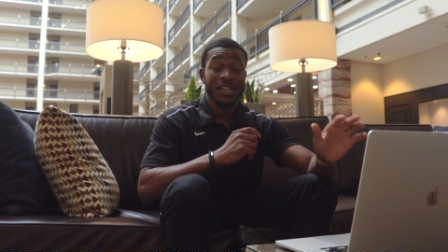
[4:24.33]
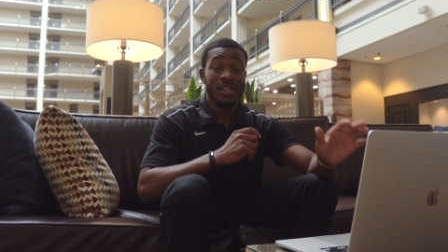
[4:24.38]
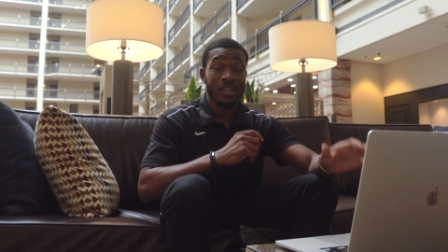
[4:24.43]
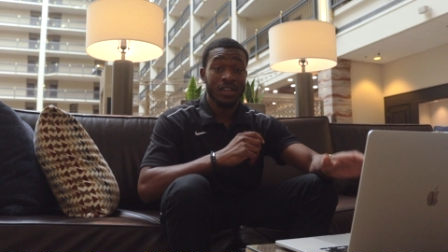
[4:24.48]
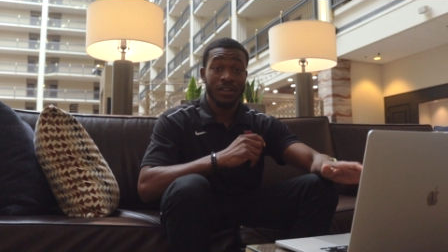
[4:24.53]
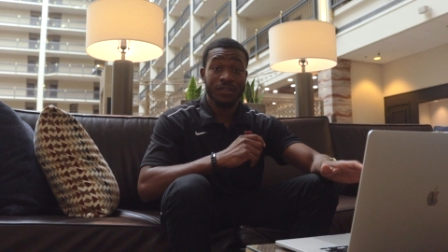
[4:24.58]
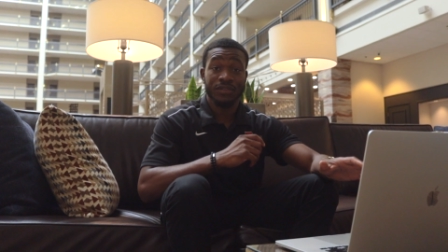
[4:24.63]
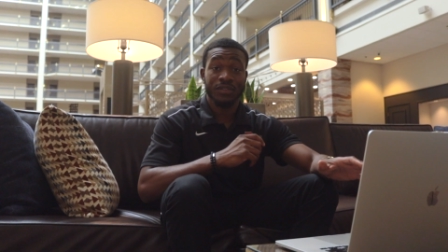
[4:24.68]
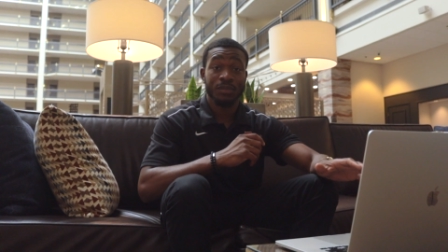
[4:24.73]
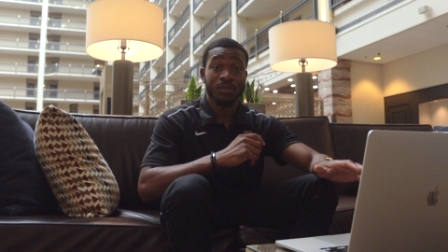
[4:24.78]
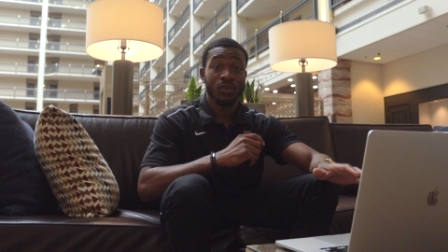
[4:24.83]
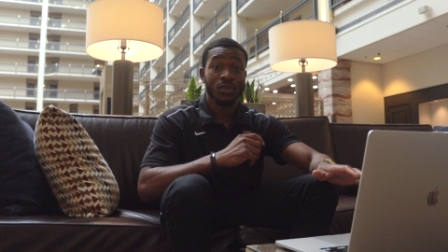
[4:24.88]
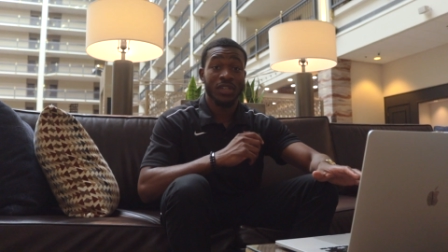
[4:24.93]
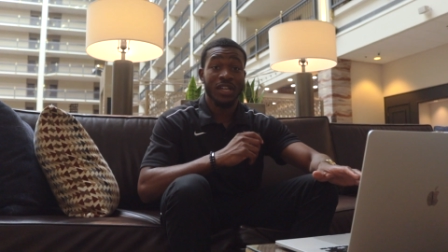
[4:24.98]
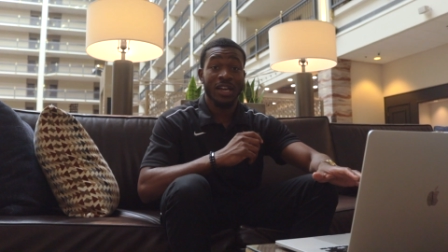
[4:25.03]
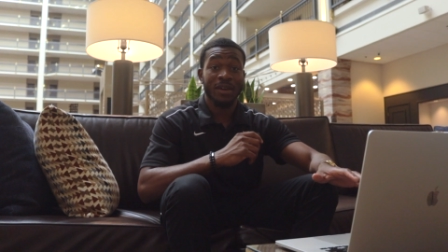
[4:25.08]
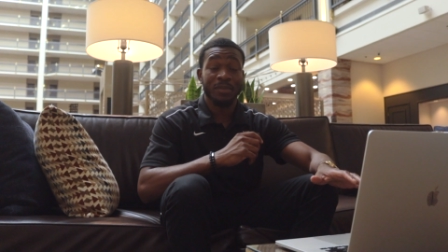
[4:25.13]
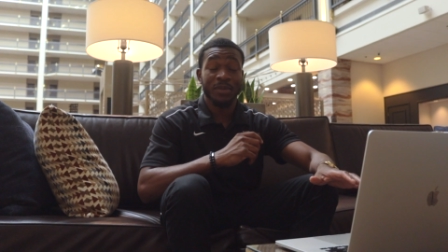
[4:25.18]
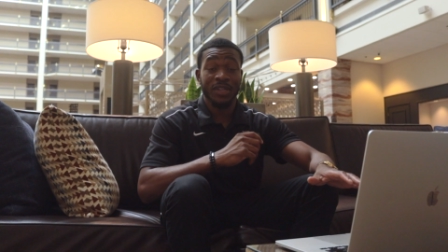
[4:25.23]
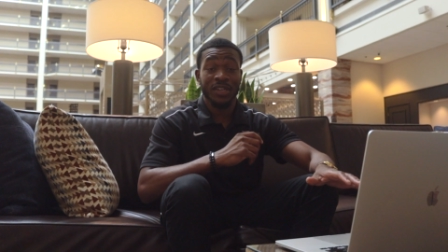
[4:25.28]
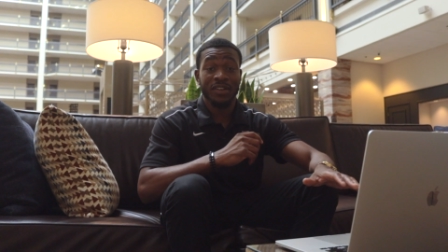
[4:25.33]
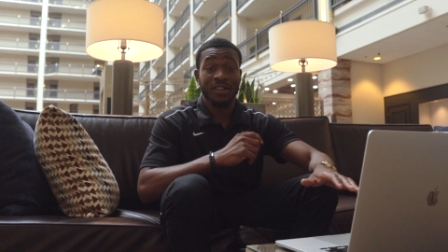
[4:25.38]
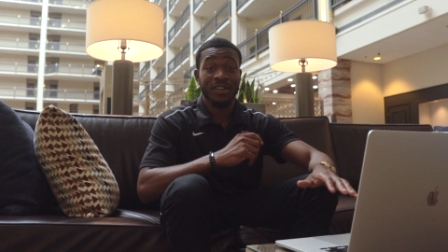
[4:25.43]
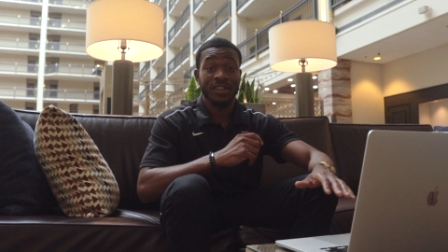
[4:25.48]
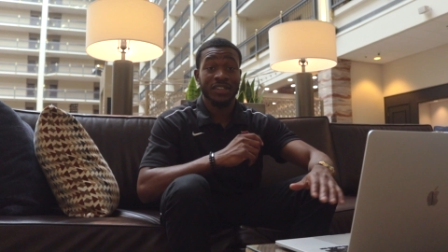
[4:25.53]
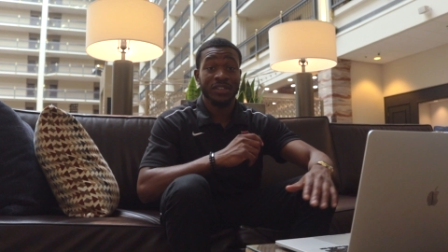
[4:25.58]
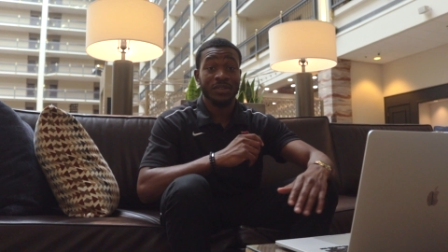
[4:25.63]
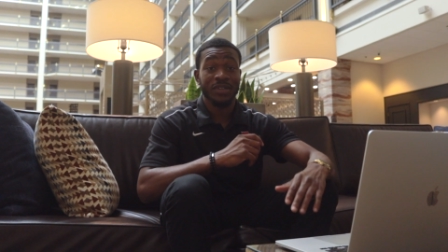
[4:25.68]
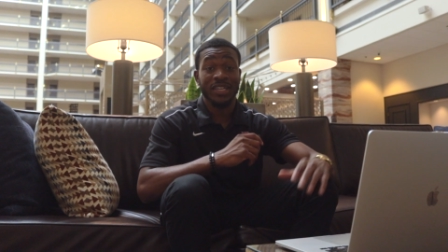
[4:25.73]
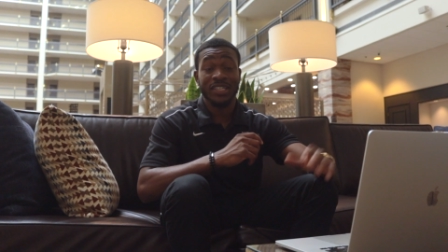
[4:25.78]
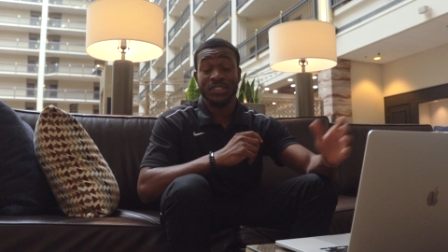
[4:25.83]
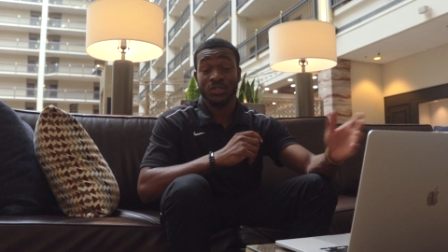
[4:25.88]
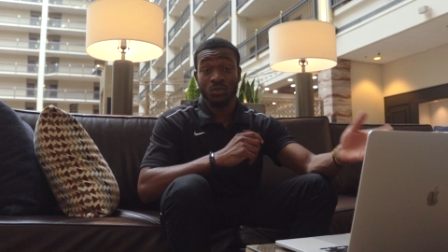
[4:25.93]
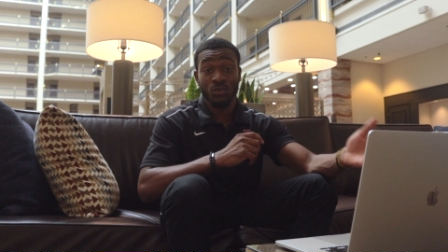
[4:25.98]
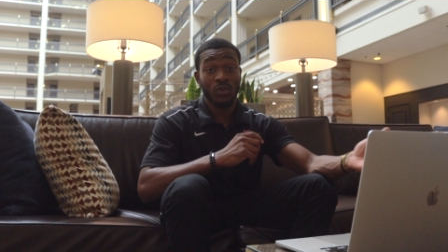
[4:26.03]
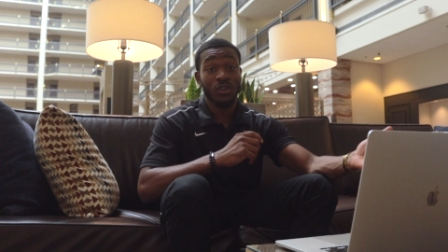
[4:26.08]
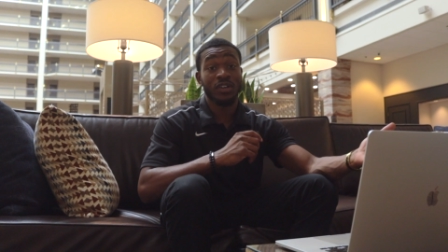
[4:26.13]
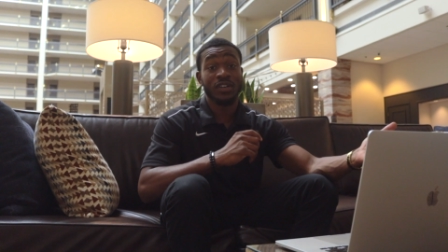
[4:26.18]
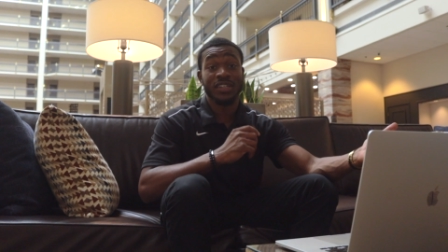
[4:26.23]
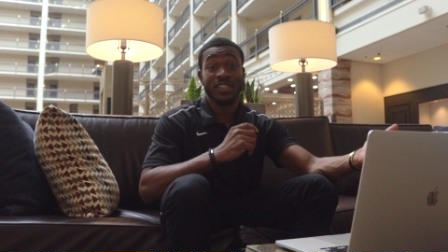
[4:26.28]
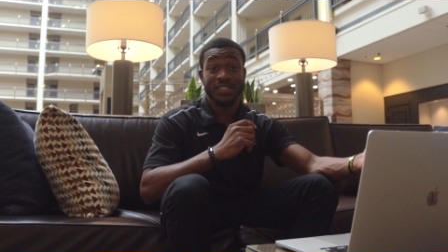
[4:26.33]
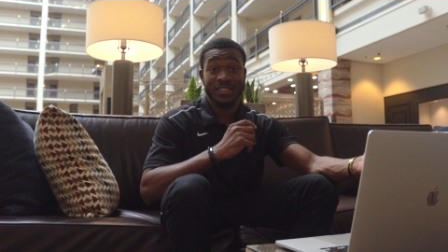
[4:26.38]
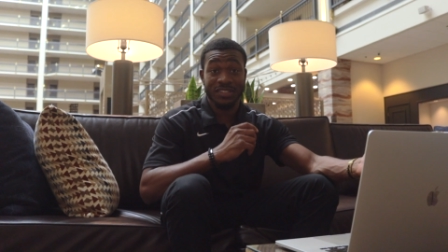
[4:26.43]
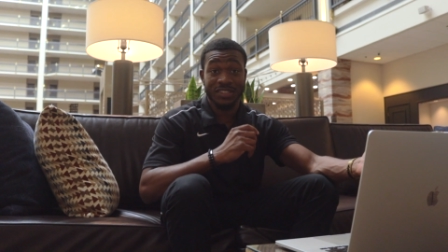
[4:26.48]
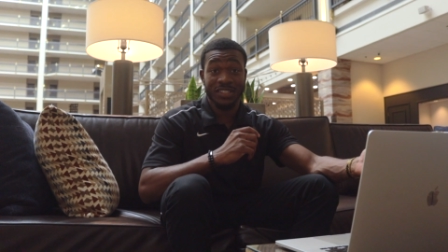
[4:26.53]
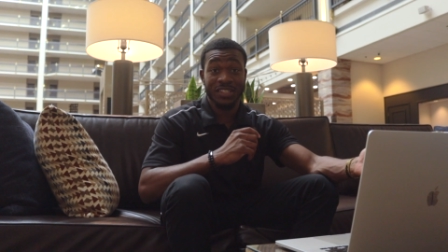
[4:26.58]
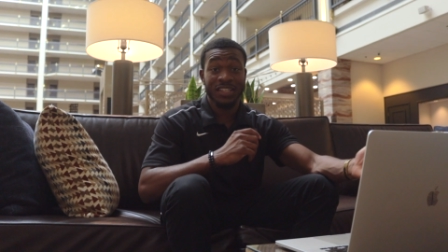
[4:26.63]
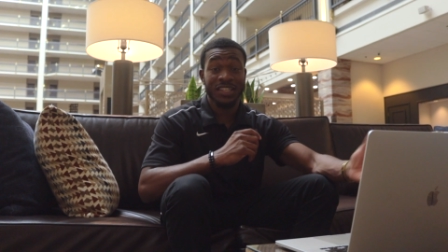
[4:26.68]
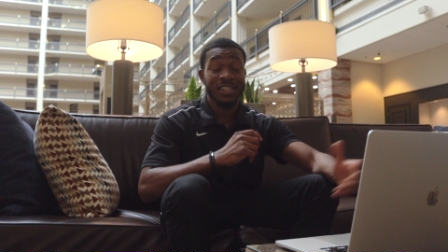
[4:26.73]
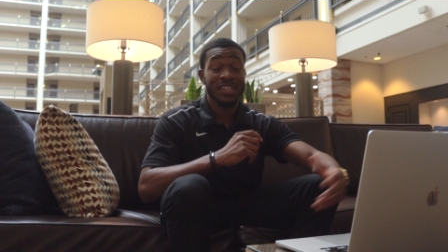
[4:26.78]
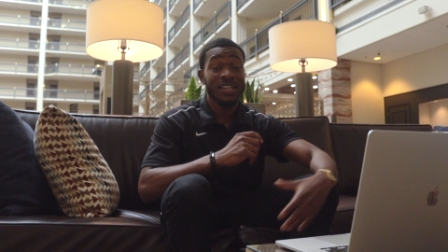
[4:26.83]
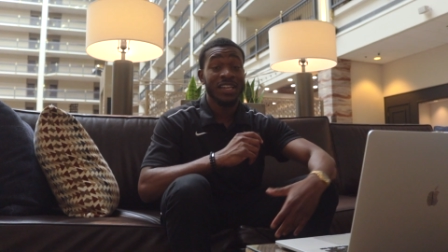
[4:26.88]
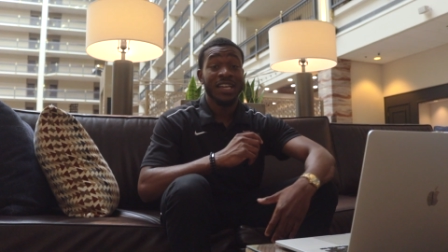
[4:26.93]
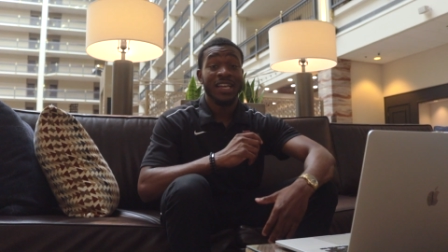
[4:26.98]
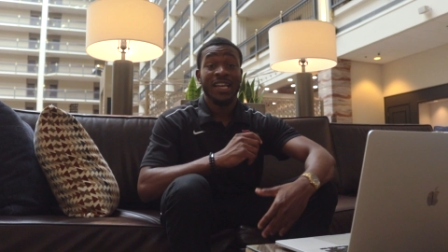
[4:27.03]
comfortable lobby area, as you all can see.